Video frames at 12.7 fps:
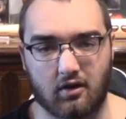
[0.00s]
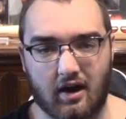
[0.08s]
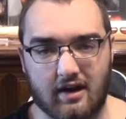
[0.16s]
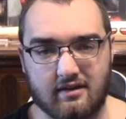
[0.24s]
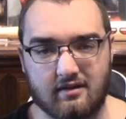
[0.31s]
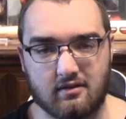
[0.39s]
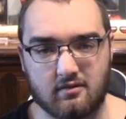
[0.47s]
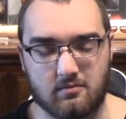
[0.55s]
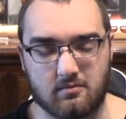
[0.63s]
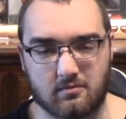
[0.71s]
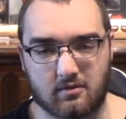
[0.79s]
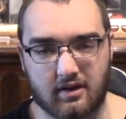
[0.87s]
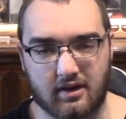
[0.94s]
I
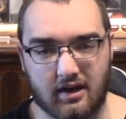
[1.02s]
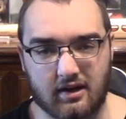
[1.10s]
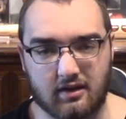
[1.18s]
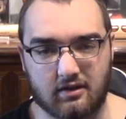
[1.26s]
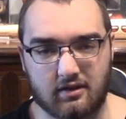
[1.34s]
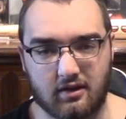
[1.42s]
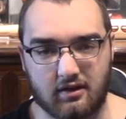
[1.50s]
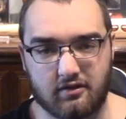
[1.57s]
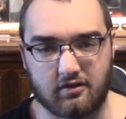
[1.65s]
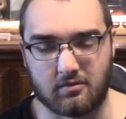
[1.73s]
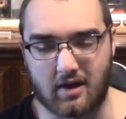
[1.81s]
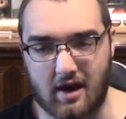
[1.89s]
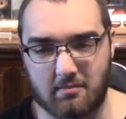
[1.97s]
didn't want anything
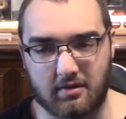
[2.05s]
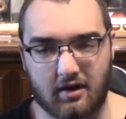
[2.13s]
to happen.